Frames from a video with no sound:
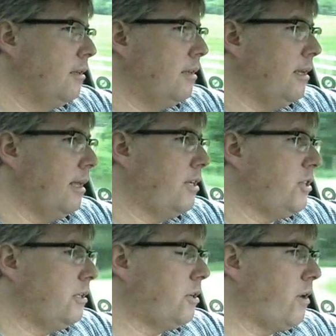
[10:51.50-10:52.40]
the
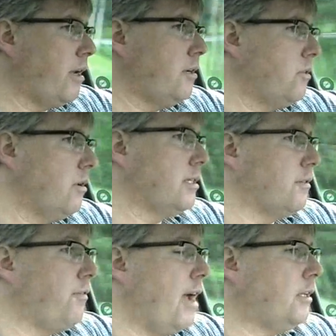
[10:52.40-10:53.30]
alleged creditor is
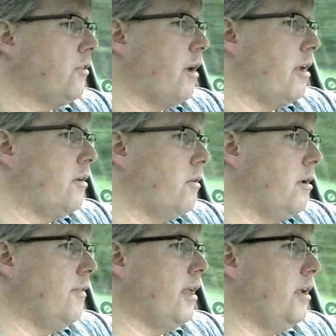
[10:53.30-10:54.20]
in fact a
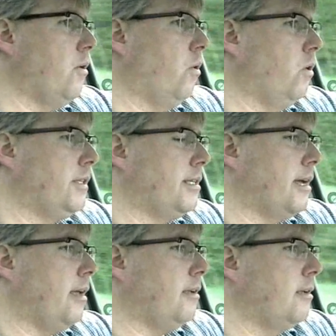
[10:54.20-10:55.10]
creditor and that he holds a
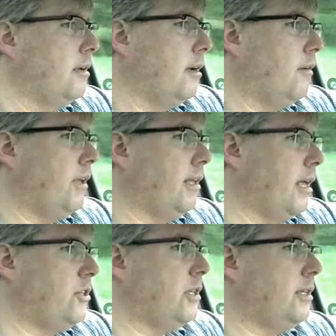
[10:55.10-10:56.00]
debt of the
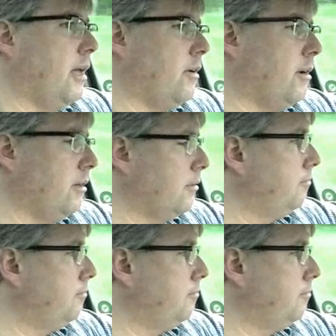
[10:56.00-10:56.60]
alleged debtor,